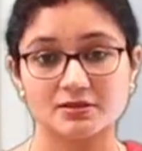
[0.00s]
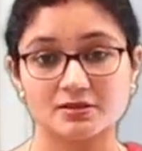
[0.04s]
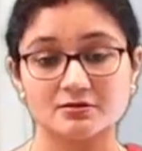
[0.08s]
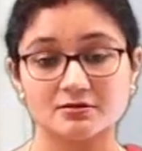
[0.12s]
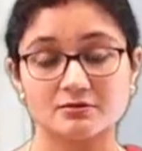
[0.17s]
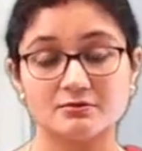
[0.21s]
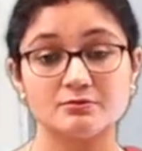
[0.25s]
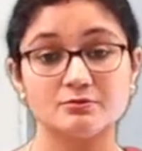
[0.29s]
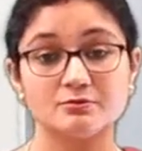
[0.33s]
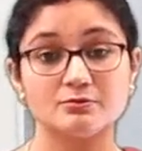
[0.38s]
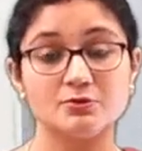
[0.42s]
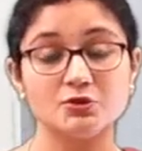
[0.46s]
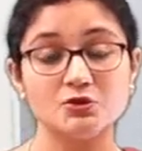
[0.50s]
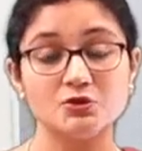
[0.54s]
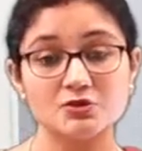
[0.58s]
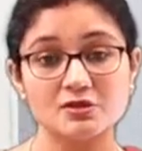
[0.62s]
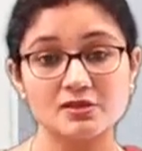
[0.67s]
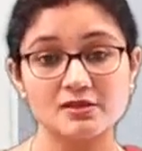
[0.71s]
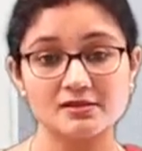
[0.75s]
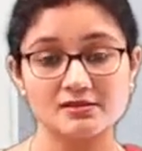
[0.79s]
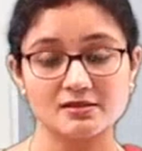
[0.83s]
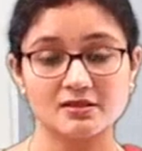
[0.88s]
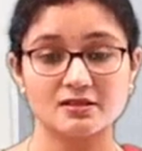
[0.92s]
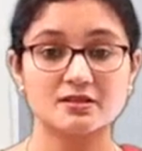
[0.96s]

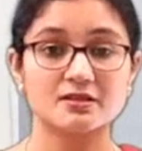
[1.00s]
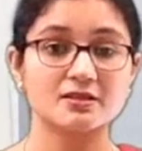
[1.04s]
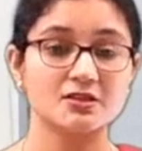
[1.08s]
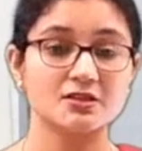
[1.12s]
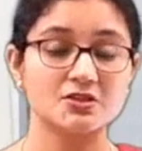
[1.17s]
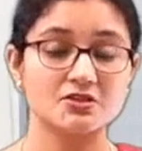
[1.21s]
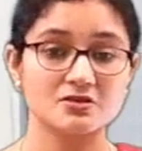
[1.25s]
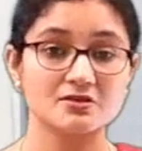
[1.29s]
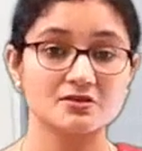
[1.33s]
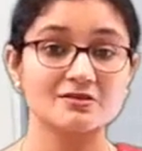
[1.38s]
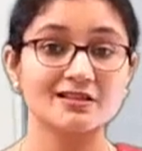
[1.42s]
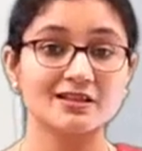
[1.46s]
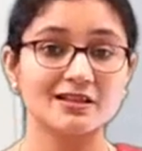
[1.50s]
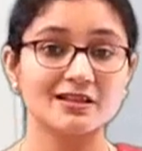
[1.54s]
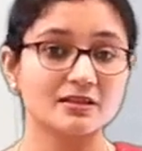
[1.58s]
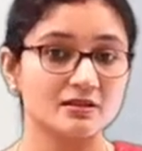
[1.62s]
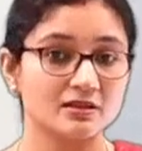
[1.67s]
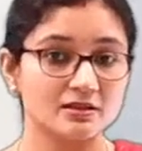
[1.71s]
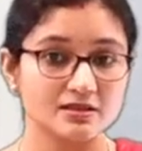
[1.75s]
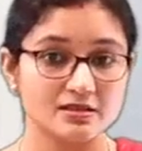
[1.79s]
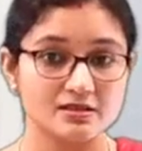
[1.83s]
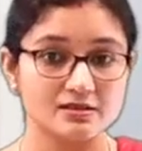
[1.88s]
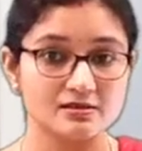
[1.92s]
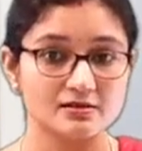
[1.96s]
mucus secretions
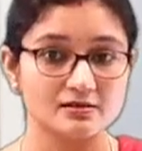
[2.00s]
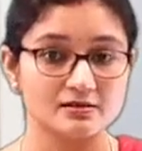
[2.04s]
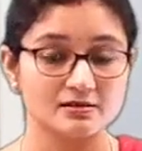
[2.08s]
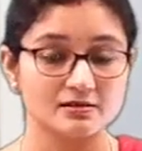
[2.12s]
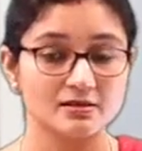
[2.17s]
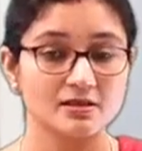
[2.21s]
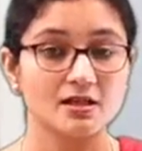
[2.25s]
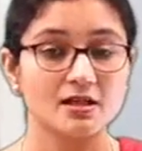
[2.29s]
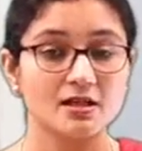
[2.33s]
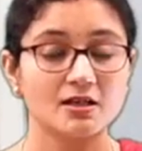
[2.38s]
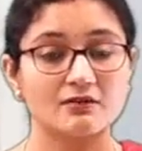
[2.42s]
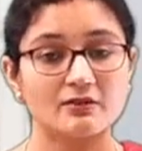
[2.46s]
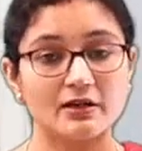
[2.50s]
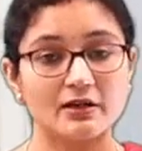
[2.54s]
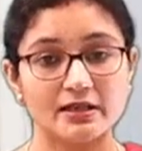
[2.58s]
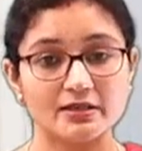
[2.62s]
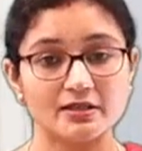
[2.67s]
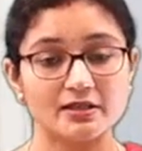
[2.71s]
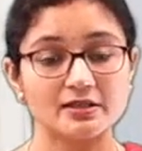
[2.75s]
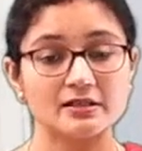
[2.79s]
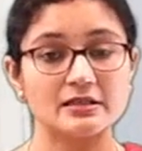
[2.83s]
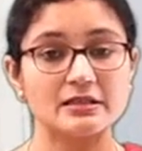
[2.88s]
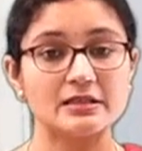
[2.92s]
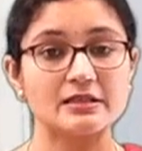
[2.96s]
increases. Why
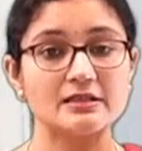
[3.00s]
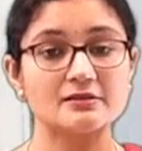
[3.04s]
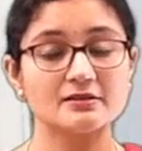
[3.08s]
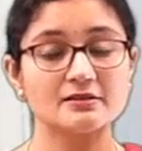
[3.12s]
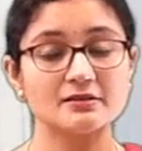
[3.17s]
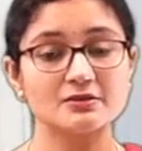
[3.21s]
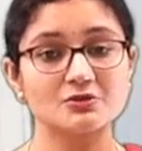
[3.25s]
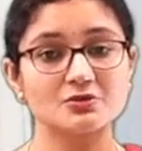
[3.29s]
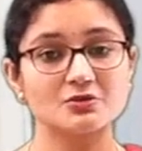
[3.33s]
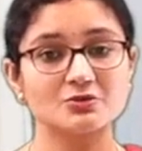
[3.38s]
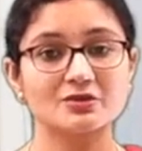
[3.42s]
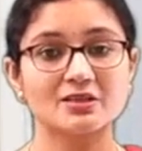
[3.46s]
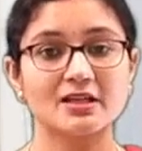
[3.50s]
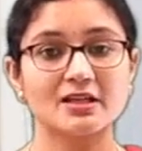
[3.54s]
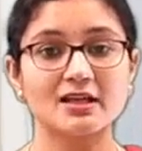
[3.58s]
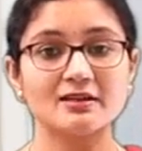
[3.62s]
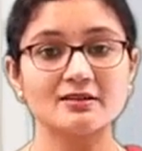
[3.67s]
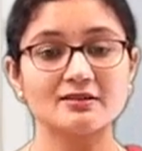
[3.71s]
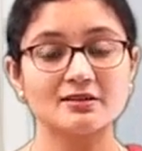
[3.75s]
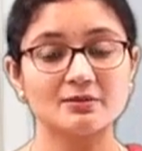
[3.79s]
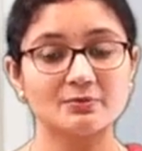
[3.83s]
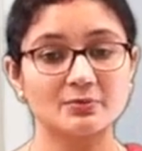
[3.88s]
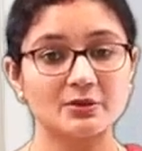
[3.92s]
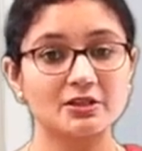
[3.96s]
it increases? So
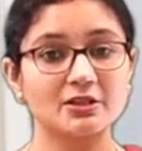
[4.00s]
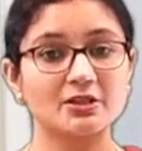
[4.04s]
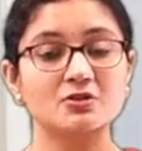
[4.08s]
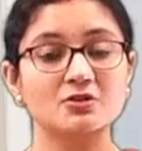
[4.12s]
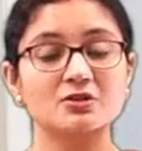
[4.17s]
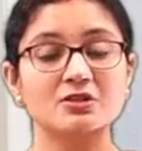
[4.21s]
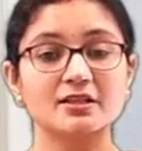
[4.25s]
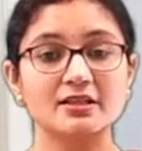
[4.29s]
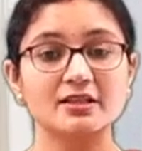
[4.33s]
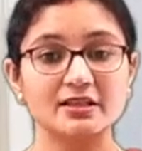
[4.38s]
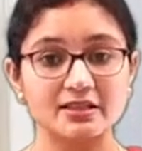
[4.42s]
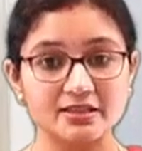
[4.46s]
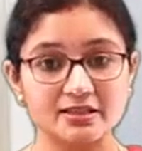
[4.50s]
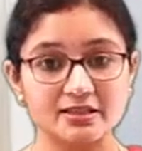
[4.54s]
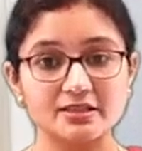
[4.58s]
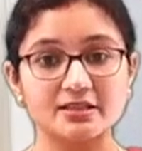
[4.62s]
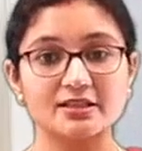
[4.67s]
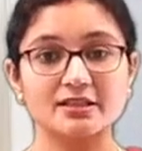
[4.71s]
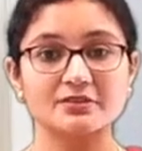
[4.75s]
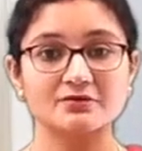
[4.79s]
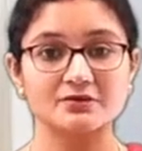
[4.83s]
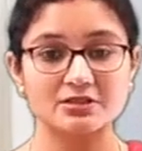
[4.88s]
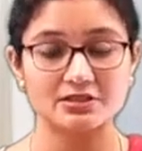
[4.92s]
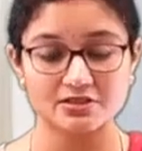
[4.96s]
that the particular
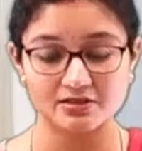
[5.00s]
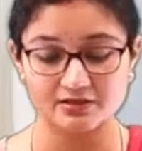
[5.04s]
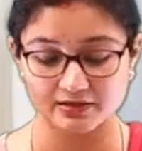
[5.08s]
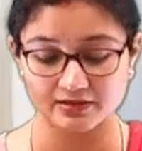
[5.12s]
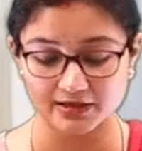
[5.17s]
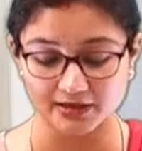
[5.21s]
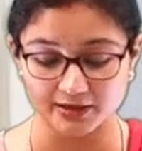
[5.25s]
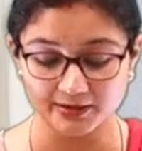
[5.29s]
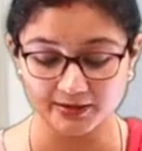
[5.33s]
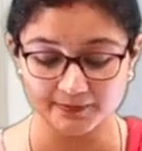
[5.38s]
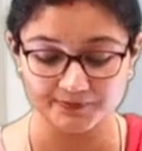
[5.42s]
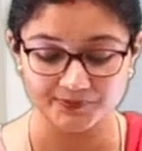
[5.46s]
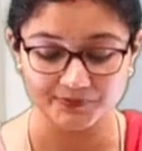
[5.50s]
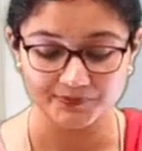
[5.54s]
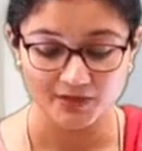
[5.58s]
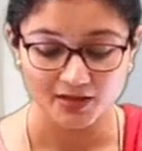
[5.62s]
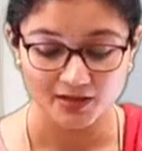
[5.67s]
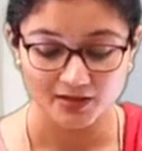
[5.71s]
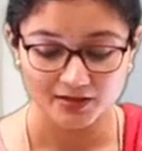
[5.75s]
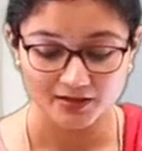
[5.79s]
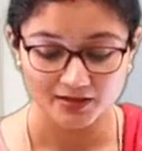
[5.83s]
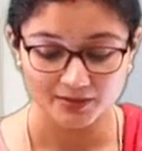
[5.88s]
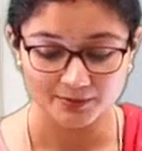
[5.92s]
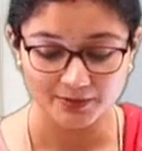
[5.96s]
irritant which is there,
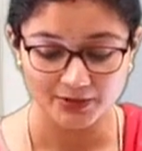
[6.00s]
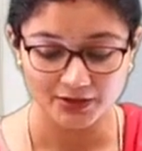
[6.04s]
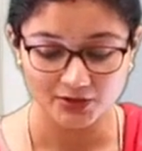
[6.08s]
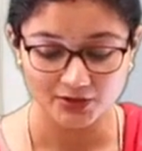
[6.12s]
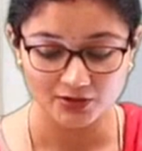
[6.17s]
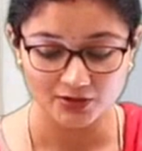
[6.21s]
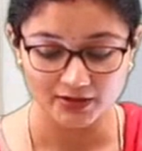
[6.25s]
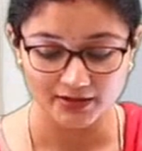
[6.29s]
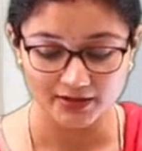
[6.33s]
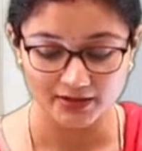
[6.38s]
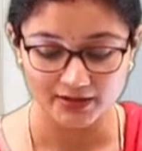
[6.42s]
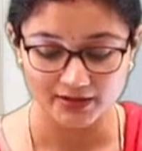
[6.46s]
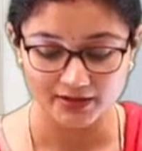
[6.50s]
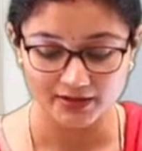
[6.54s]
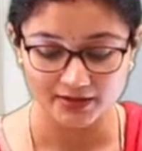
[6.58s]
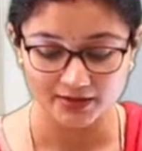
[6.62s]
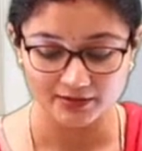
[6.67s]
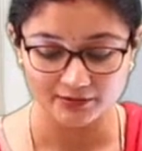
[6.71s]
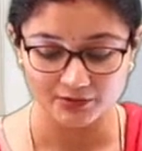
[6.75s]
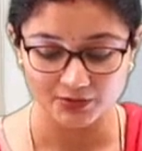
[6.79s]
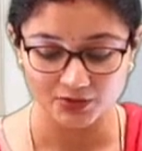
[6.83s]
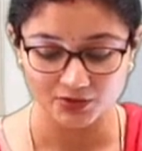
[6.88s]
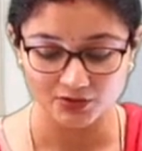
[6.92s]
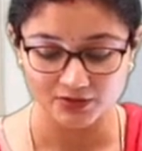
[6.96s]

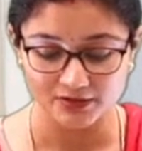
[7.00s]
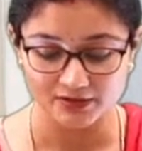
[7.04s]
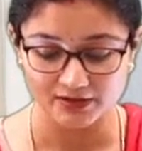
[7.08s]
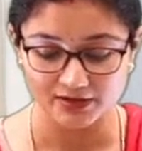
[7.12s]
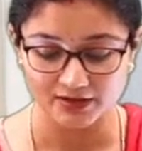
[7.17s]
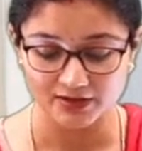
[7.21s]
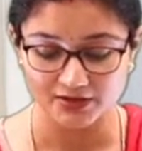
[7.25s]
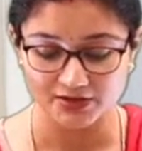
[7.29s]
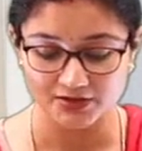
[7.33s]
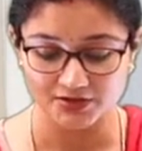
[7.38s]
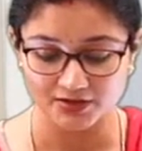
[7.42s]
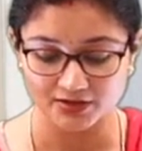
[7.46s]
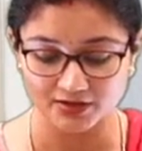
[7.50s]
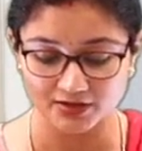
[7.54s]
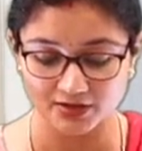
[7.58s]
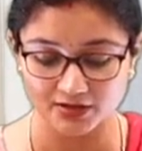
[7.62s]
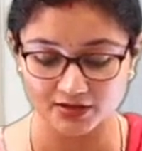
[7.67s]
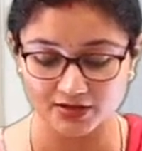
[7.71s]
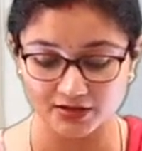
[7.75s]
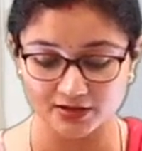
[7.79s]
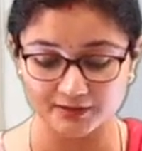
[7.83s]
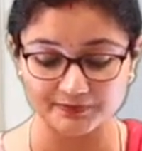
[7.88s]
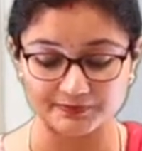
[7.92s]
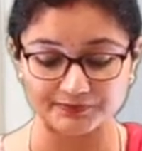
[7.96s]
the mucus secretion
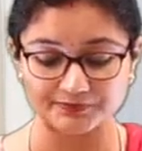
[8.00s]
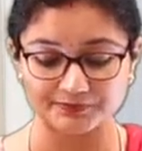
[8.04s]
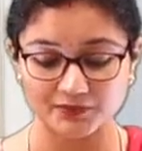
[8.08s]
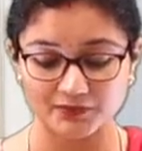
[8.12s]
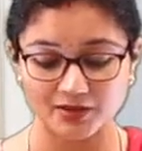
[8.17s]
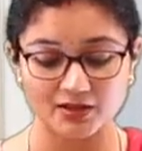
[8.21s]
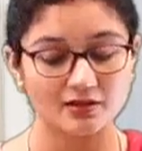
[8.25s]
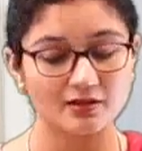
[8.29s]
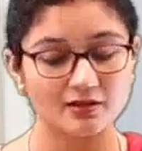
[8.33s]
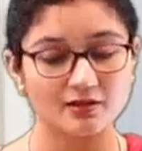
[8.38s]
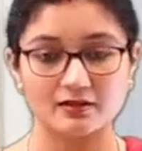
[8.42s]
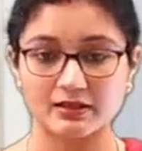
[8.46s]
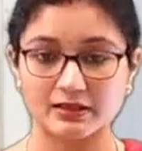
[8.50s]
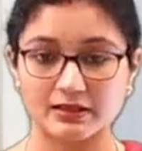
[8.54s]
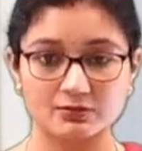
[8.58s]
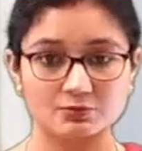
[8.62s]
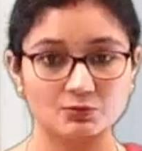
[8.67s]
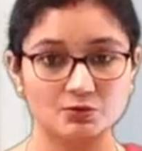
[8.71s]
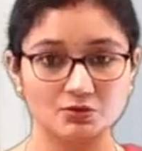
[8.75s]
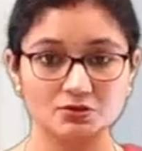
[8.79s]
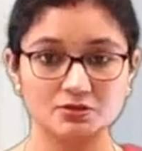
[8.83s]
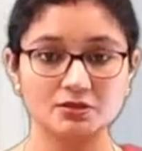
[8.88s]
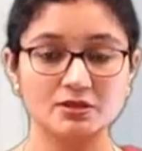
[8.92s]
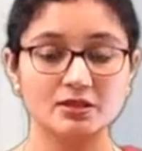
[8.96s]
here at
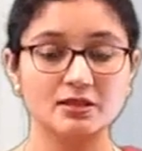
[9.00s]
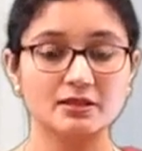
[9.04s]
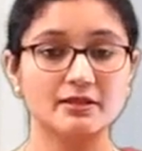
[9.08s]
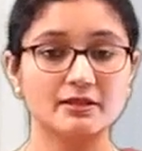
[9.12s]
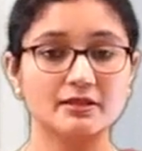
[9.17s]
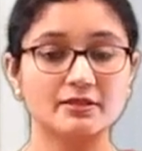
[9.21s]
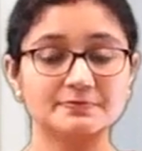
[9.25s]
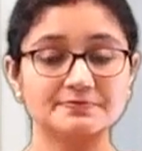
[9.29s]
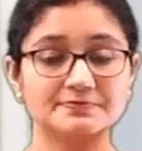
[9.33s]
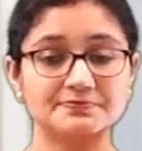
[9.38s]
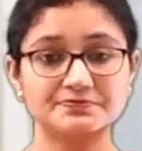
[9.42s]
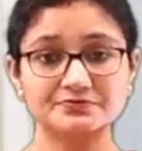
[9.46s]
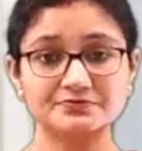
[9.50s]
both the layer